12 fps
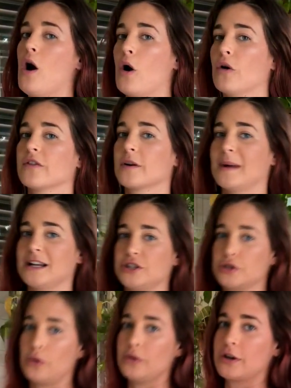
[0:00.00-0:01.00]
over my
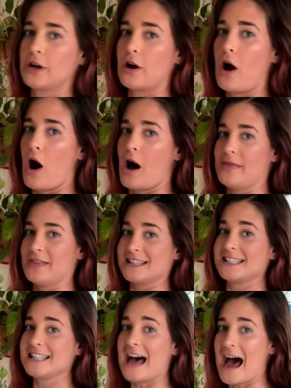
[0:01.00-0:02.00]
shoulder on the
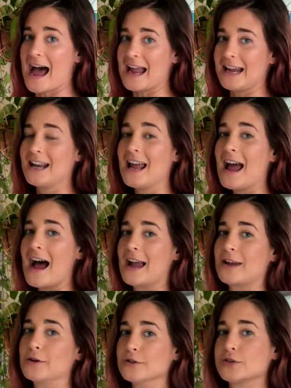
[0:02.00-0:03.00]
side.
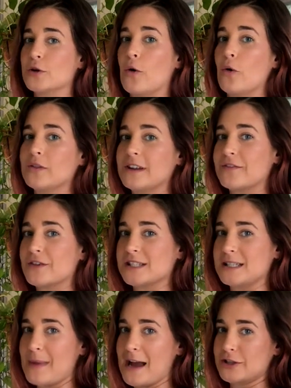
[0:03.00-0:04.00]
I can also hold it for
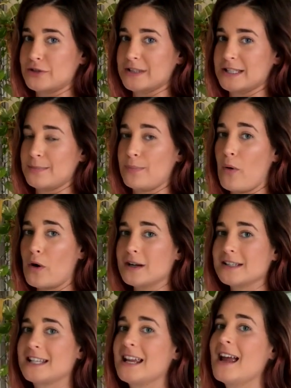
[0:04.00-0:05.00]
some extra
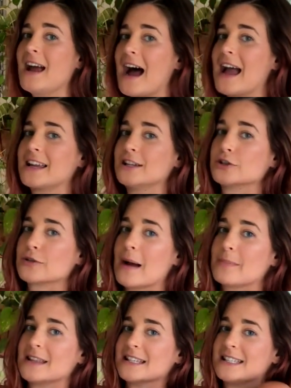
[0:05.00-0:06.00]
support. I can
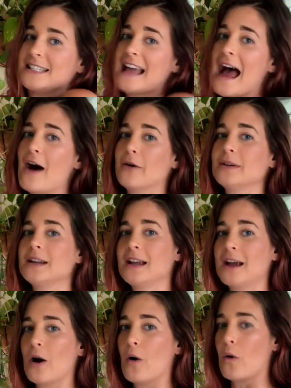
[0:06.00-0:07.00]
drop this down,
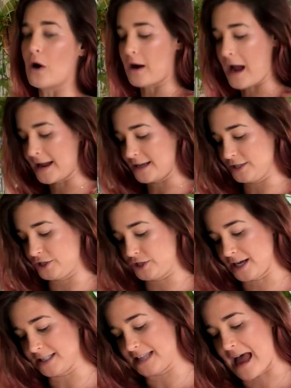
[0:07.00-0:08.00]
or I can
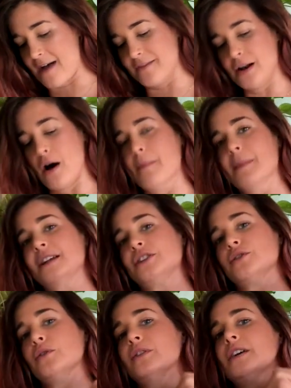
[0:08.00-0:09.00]
just have it on my
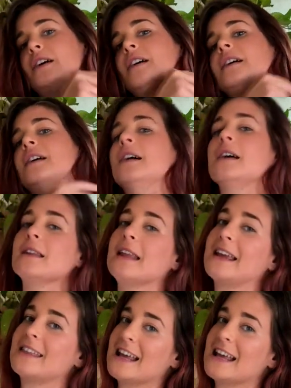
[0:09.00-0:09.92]
shoulder like